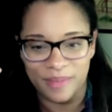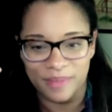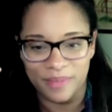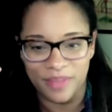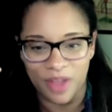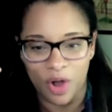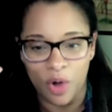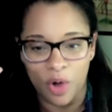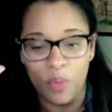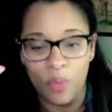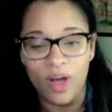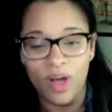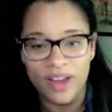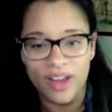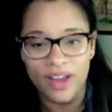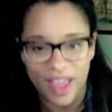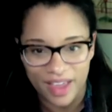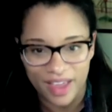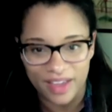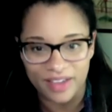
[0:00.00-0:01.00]
on one
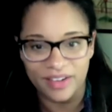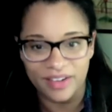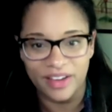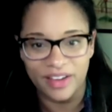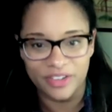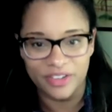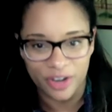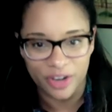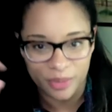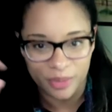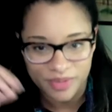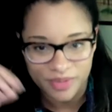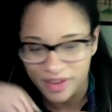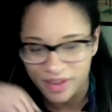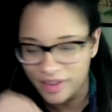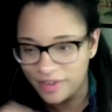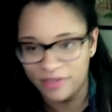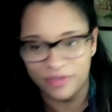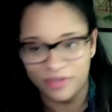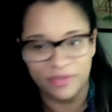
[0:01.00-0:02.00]
hand in terms
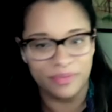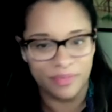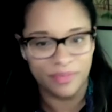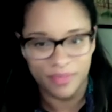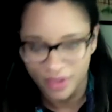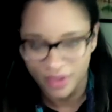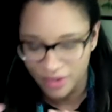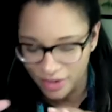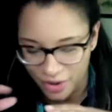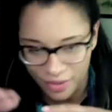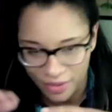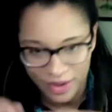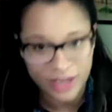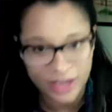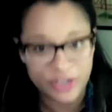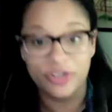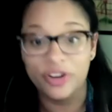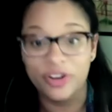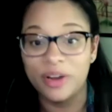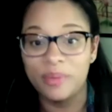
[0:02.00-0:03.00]
of, you know,
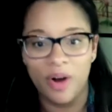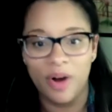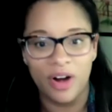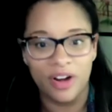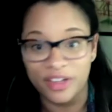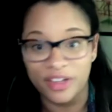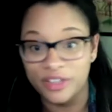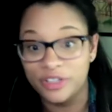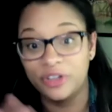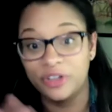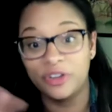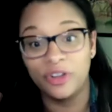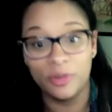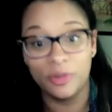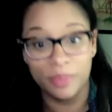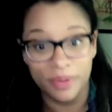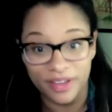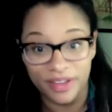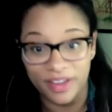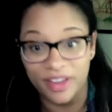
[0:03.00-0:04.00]
entering markets
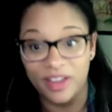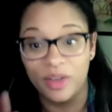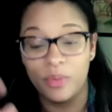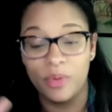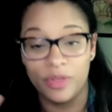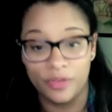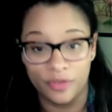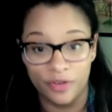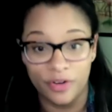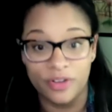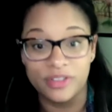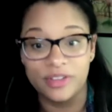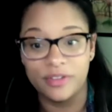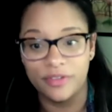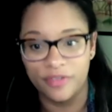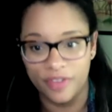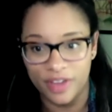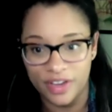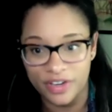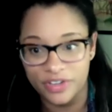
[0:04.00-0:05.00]
globally with frozen
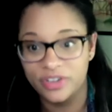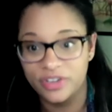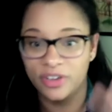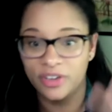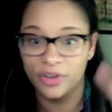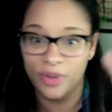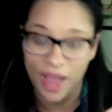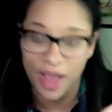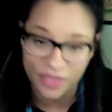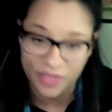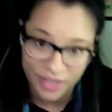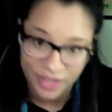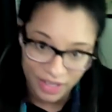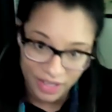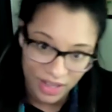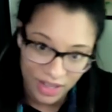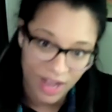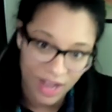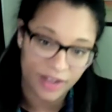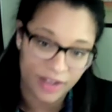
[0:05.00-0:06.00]
fish. You have the
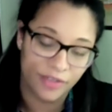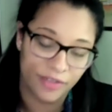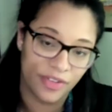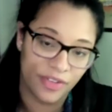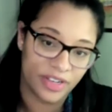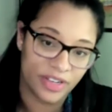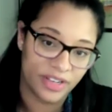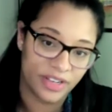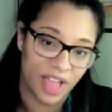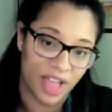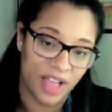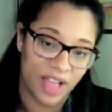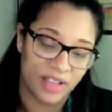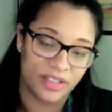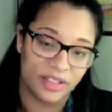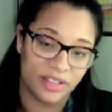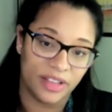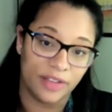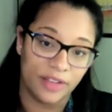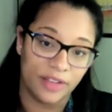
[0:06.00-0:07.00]
decline in fish stocks in Lake